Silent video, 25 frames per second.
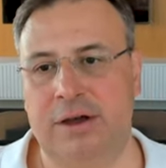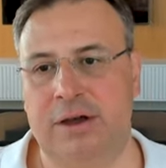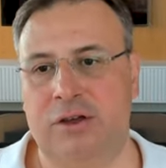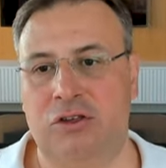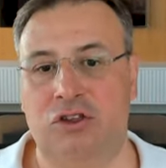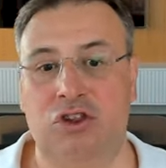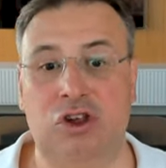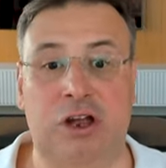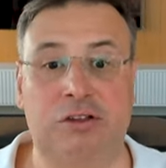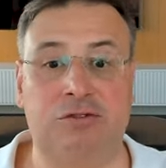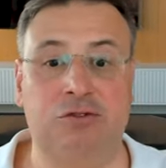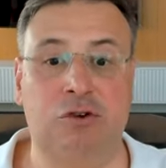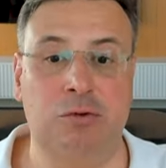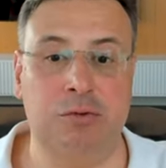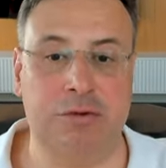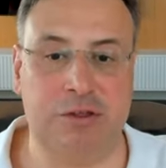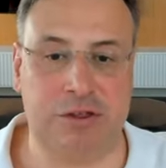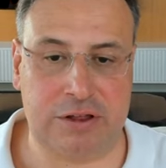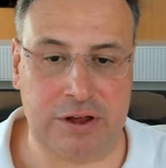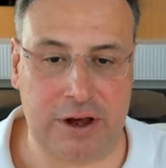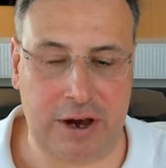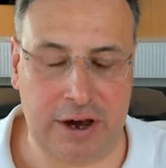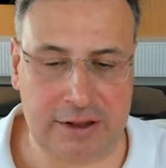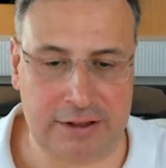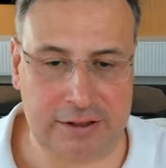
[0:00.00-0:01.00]
Jotform
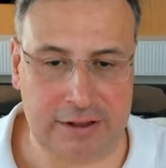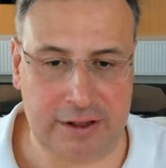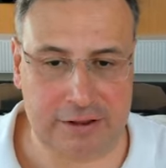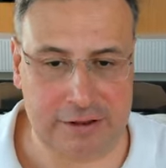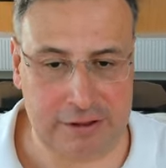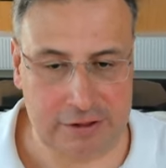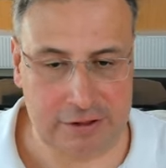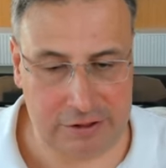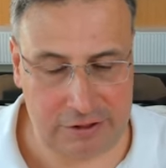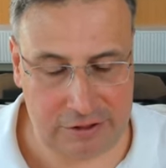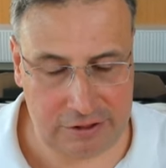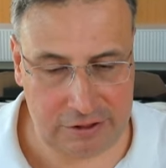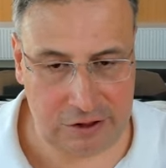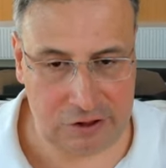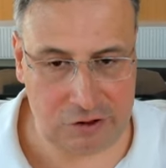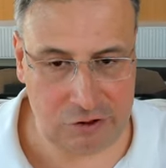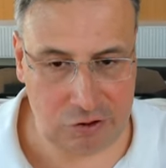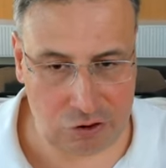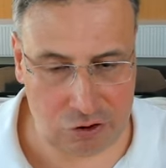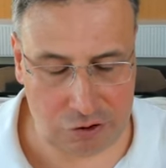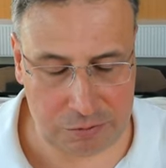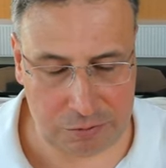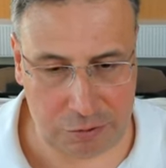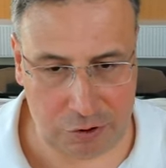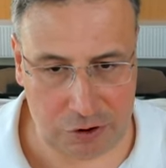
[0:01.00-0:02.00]
Sign, an
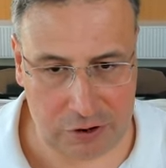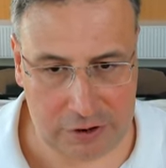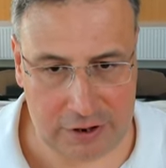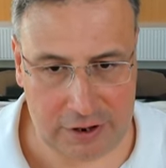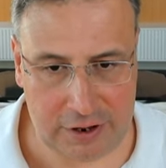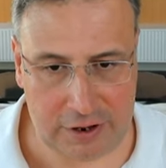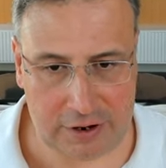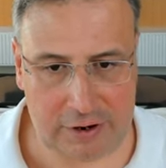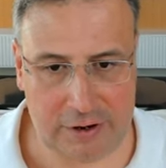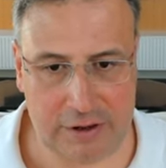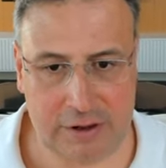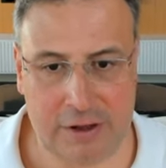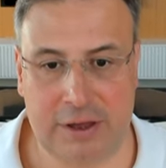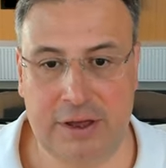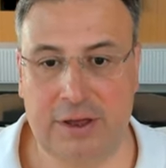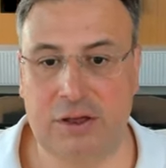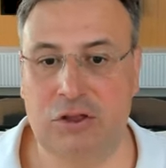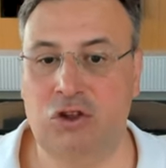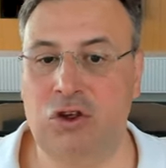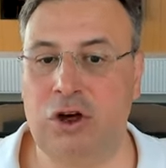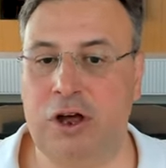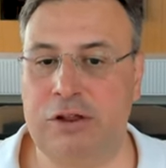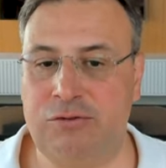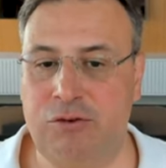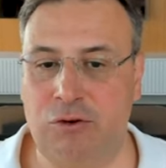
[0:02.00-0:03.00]
e-signature product,
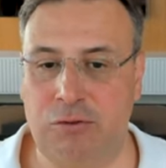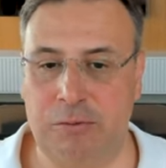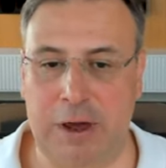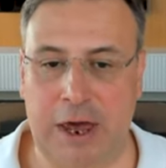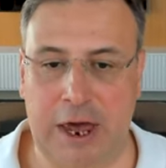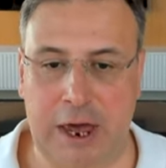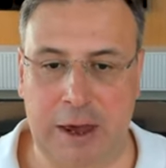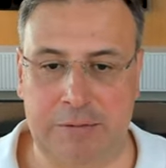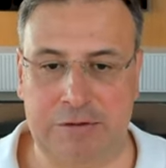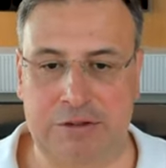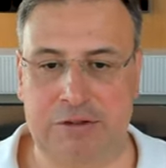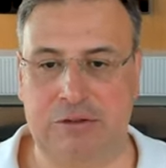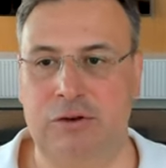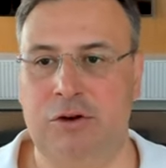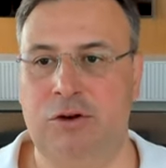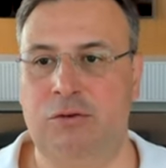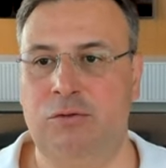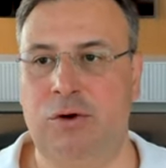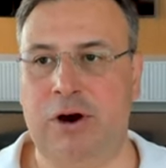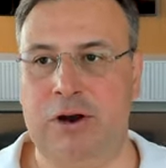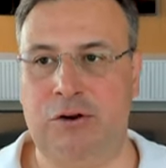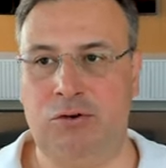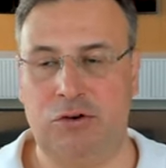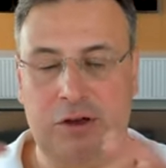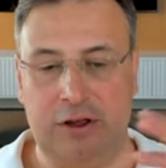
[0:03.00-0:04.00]
Jotform Apps,
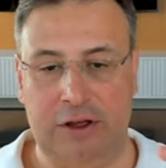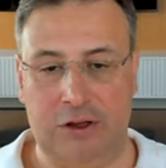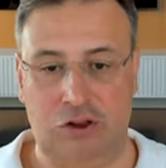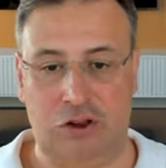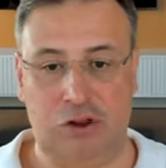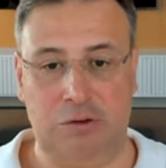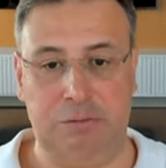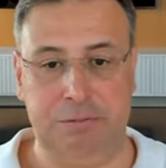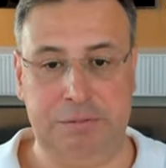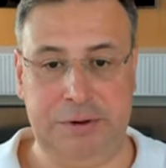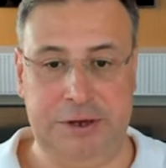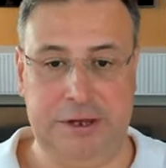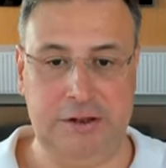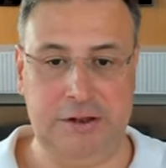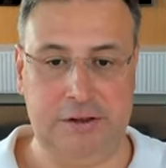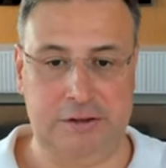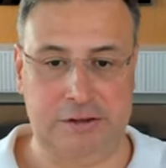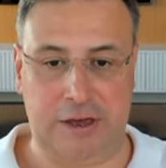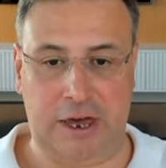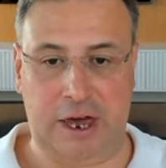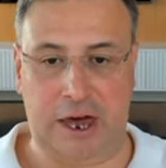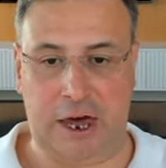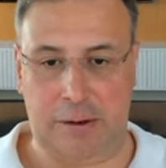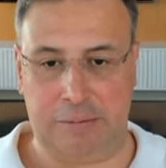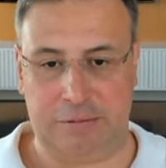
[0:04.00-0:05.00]
where you can actually build
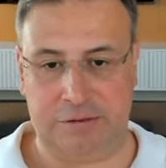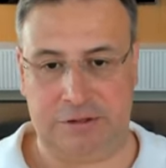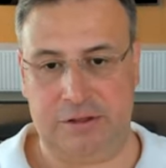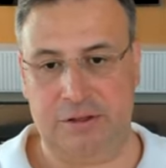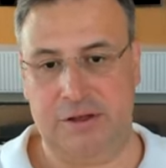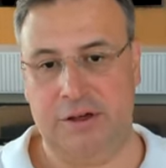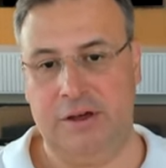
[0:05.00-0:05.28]
apps,